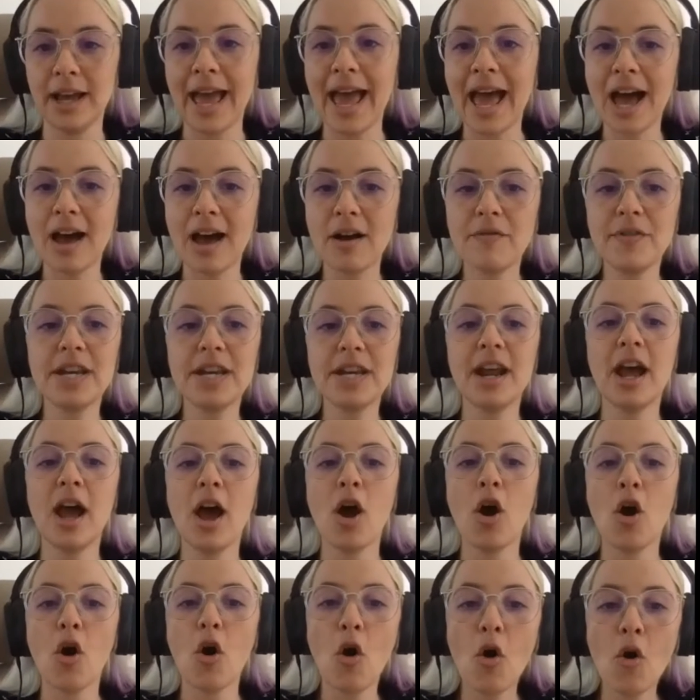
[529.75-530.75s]

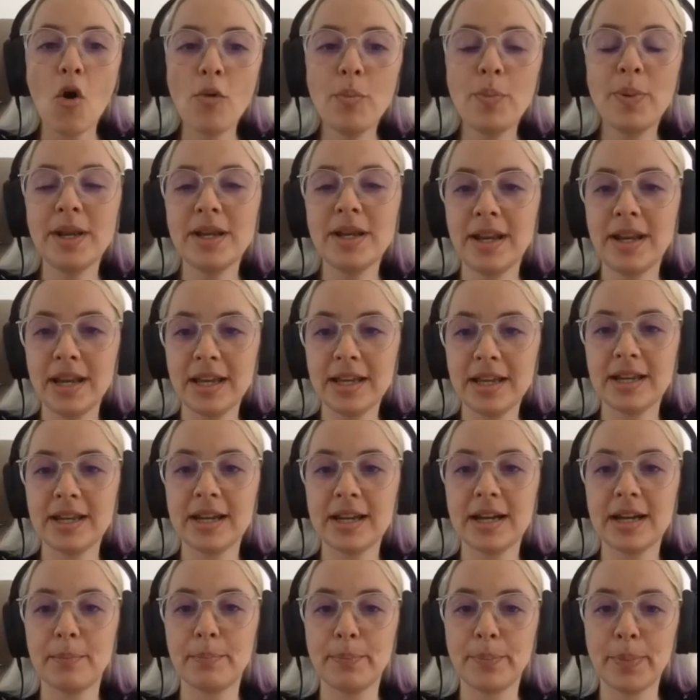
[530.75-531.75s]
having open
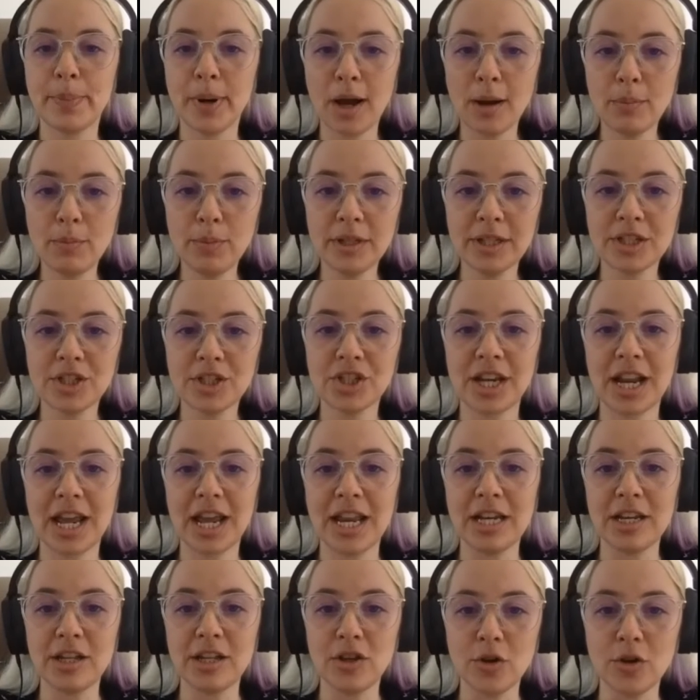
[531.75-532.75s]
data published
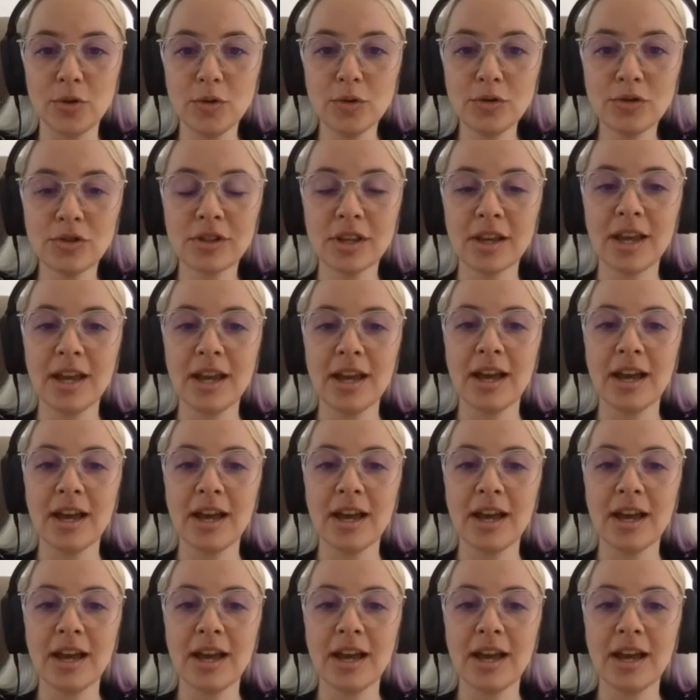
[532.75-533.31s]
and used